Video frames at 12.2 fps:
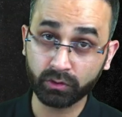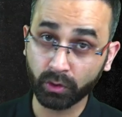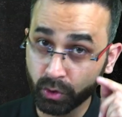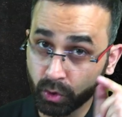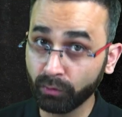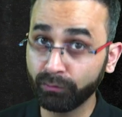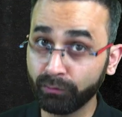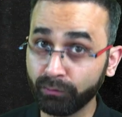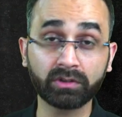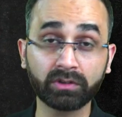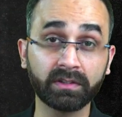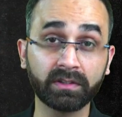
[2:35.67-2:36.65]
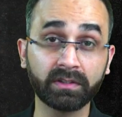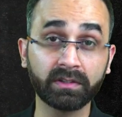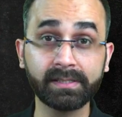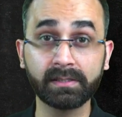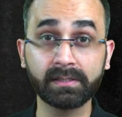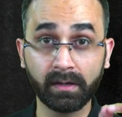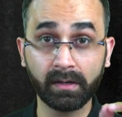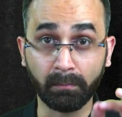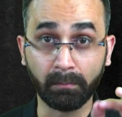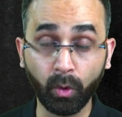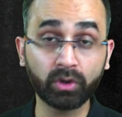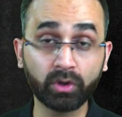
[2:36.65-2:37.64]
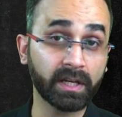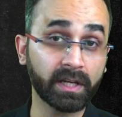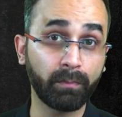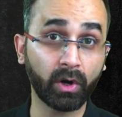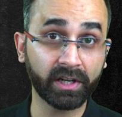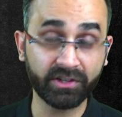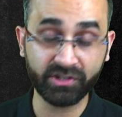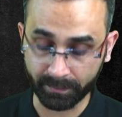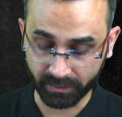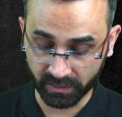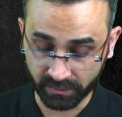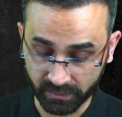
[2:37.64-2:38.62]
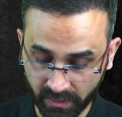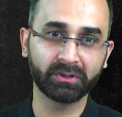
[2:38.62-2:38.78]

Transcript: So do focus on these most important chapters.